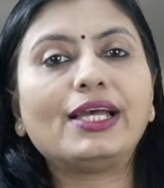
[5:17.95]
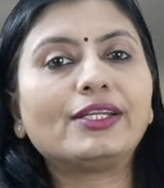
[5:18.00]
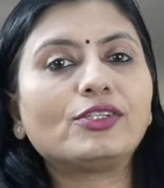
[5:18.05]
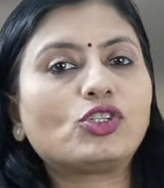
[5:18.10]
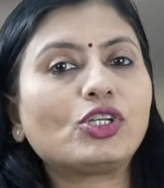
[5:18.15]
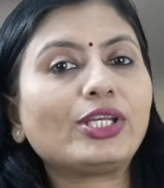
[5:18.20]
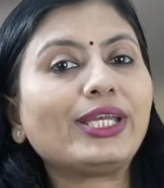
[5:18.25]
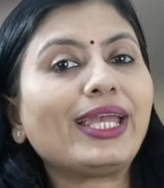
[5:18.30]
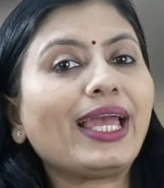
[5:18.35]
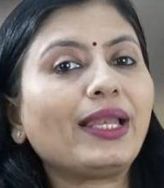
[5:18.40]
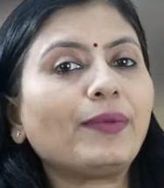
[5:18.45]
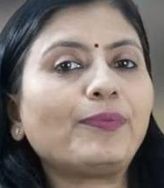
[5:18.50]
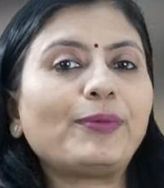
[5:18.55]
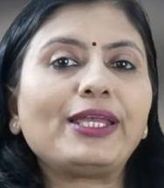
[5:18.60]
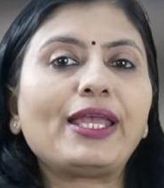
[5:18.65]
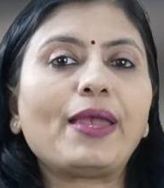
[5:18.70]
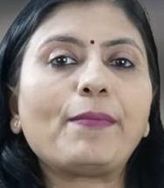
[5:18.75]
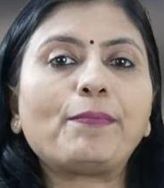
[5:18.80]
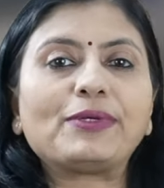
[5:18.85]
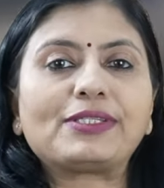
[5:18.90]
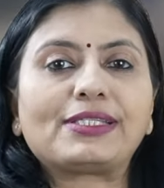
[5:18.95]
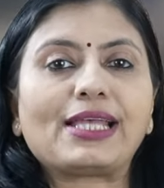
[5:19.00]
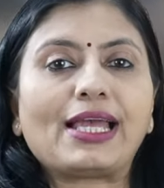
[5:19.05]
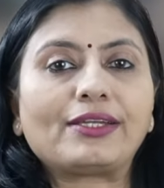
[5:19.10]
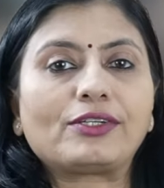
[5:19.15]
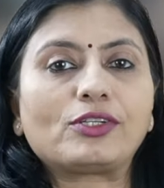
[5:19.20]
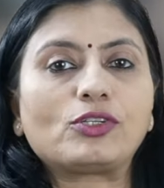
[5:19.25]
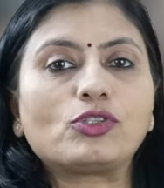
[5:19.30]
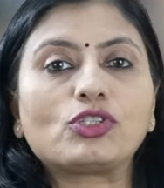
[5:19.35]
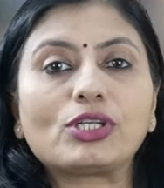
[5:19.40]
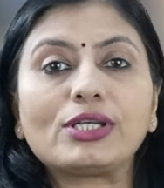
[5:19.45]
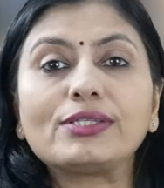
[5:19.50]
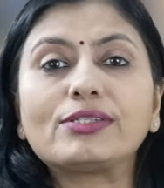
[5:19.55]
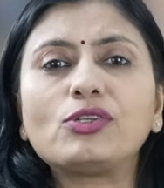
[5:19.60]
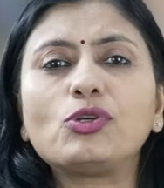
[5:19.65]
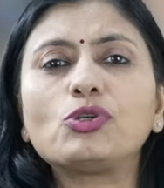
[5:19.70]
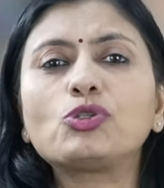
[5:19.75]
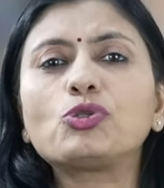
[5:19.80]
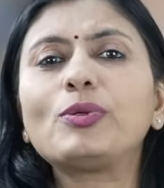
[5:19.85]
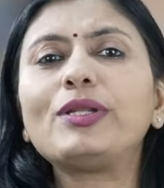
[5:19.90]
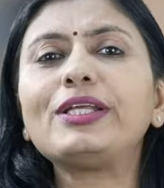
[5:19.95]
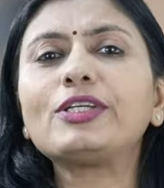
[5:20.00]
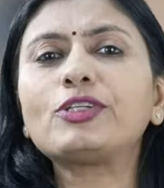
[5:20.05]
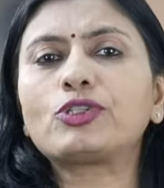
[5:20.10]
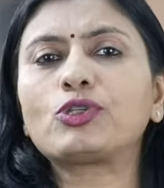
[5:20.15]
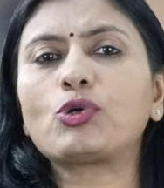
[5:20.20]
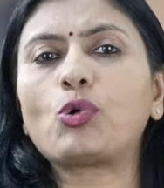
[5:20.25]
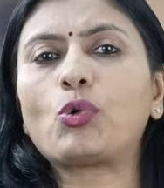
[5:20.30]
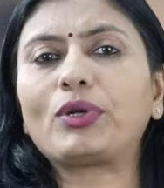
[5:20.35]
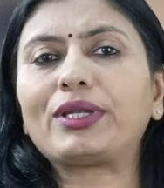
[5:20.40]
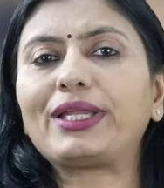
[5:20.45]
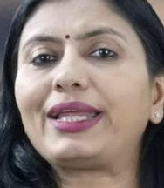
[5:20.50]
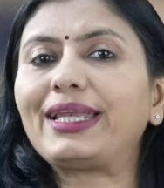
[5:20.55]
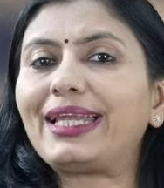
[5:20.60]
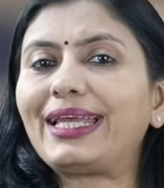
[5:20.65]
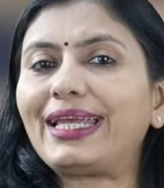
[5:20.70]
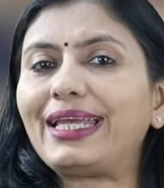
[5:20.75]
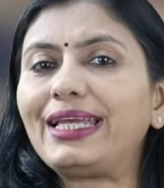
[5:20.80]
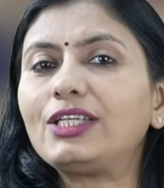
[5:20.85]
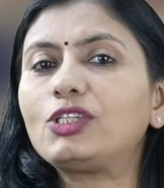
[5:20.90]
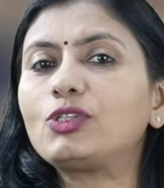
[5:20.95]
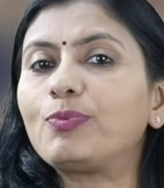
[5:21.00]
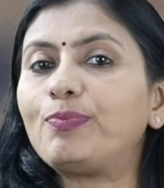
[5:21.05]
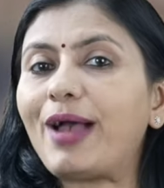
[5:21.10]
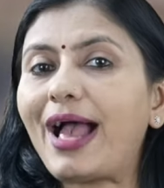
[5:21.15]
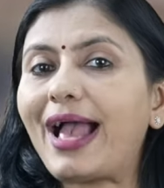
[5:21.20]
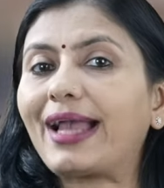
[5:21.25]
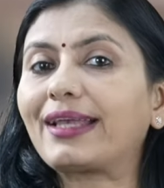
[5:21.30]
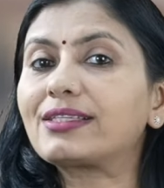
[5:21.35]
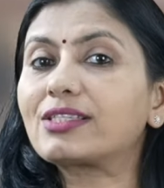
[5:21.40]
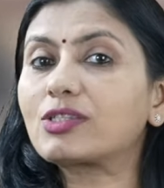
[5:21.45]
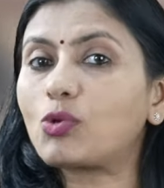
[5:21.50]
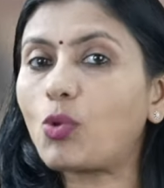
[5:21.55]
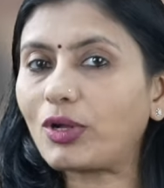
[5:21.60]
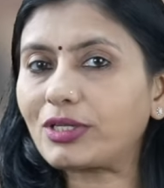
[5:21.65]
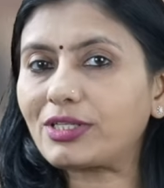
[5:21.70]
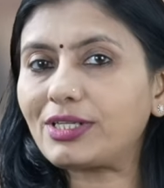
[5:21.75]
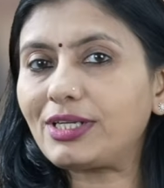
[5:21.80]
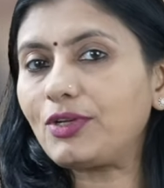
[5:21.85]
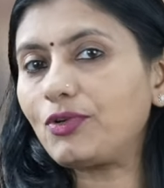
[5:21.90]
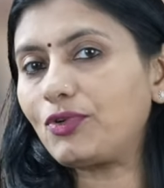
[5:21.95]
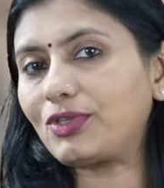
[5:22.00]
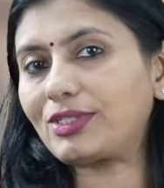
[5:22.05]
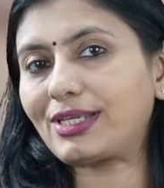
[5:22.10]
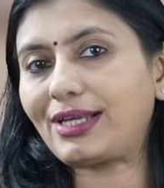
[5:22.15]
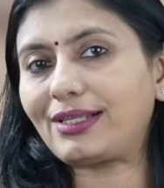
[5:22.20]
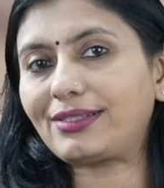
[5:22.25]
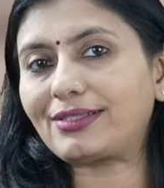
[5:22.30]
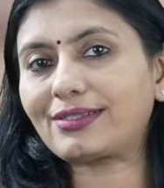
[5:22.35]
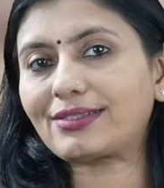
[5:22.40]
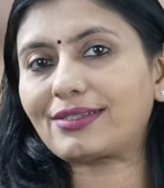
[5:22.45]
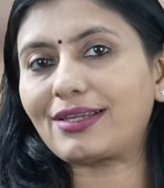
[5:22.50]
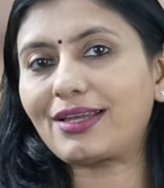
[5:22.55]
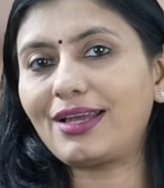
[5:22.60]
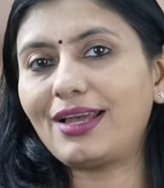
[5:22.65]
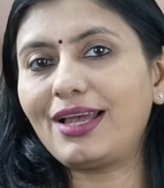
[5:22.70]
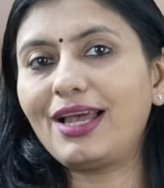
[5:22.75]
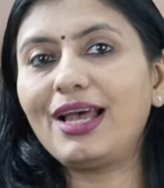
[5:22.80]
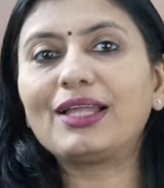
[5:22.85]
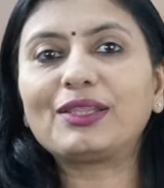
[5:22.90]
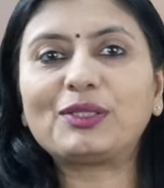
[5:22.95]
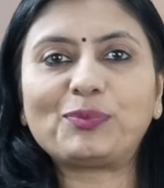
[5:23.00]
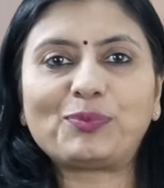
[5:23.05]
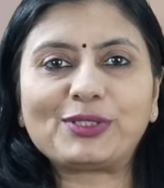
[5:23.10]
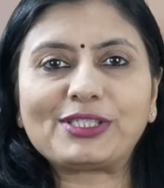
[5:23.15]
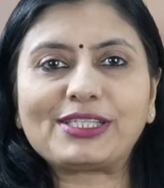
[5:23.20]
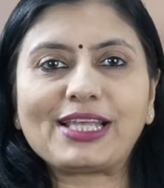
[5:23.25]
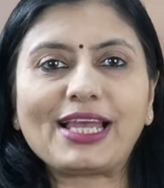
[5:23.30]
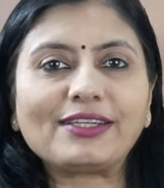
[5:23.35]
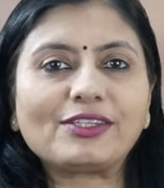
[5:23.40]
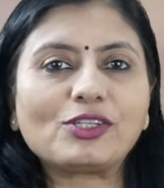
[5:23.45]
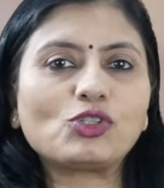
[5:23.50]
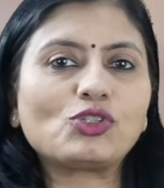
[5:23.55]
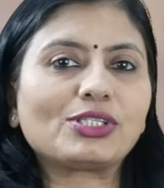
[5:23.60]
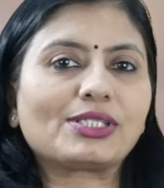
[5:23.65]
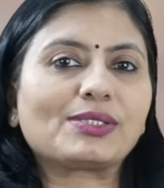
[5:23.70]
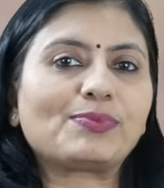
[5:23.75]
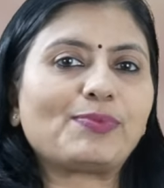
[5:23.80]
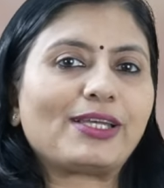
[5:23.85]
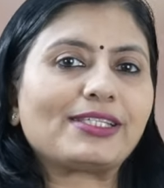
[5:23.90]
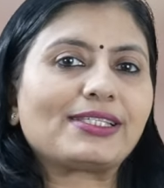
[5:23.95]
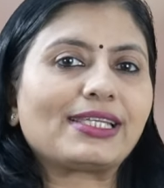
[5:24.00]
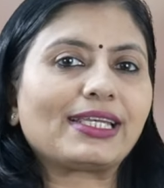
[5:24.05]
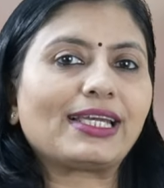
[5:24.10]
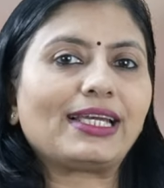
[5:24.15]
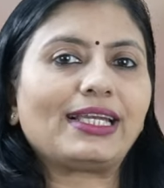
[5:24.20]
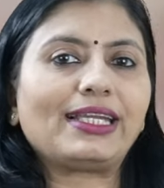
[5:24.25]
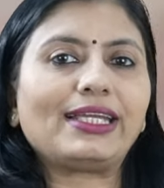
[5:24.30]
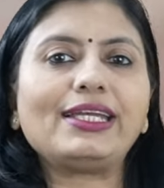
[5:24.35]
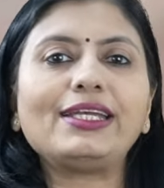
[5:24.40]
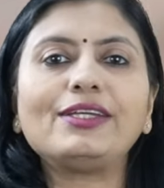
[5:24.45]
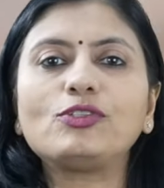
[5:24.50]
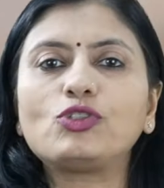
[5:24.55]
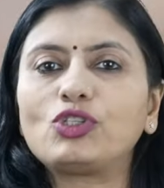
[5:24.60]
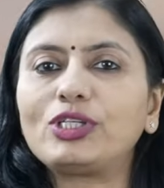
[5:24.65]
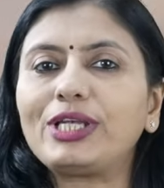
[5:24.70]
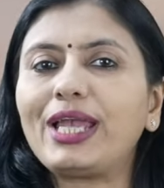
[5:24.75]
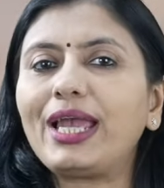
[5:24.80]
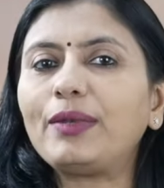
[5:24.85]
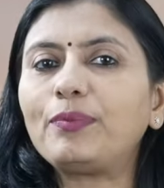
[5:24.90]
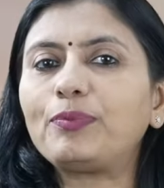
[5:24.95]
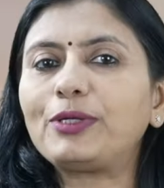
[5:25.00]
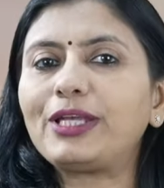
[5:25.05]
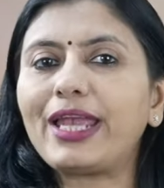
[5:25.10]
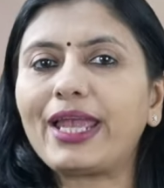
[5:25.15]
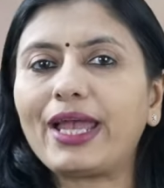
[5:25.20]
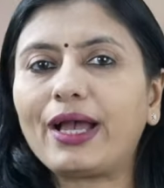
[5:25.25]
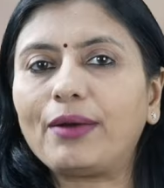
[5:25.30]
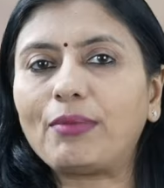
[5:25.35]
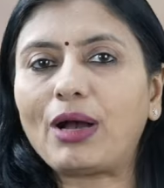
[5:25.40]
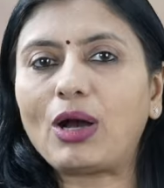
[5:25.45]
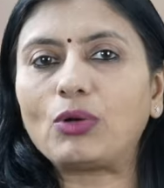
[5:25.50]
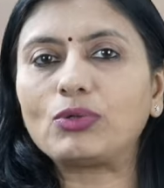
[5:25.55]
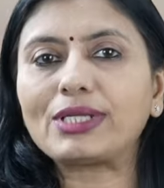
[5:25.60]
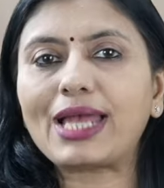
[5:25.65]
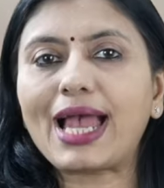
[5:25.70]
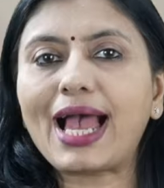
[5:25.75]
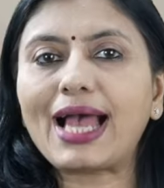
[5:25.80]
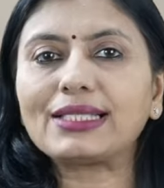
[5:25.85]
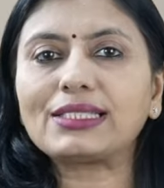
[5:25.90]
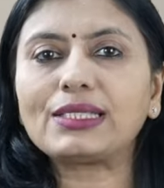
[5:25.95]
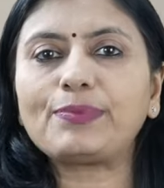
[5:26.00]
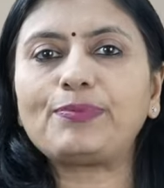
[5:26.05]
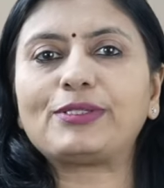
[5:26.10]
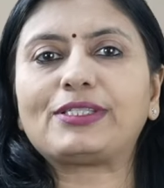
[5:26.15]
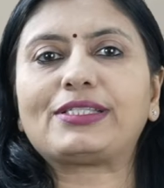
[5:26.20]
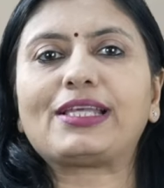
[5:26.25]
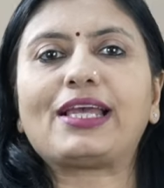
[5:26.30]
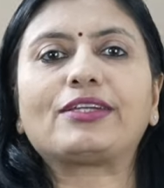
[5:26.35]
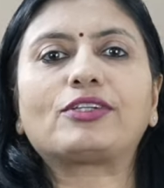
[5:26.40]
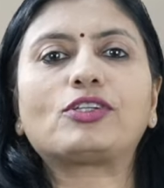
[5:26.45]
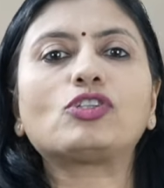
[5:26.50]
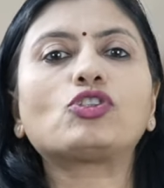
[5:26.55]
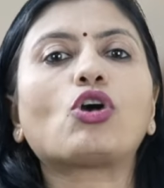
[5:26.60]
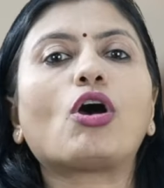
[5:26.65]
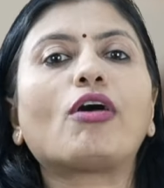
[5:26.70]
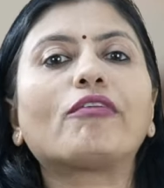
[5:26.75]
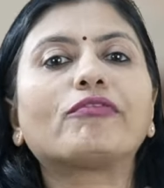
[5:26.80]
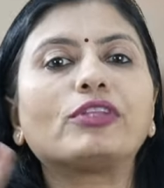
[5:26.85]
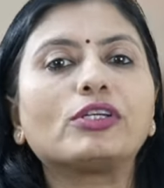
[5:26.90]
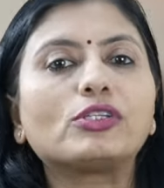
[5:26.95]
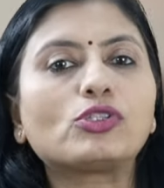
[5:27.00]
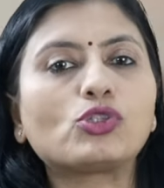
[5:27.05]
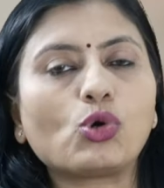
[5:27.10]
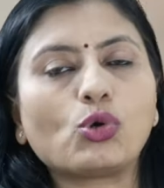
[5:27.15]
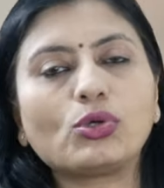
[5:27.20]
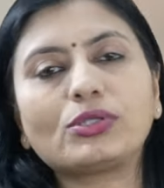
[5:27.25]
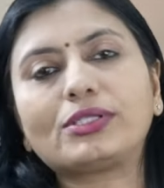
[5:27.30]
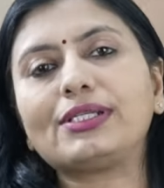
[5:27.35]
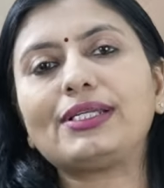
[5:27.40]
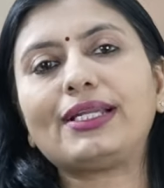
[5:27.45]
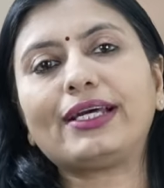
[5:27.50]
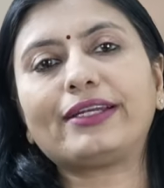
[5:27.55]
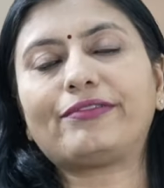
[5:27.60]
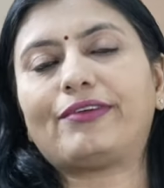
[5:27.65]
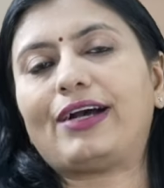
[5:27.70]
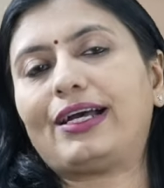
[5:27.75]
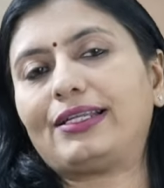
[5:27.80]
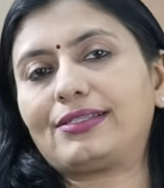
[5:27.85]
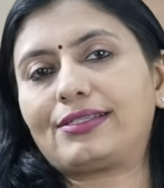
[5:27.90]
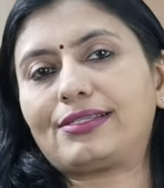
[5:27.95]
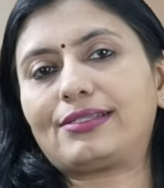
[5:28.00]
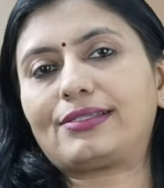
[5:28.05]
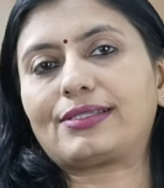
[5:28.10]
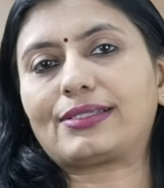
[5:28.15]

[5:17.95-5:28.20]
GNPA percentage is usually shown in each bank's quarterly results. The percentage is basically GNPA amount as a percentage of the total advances.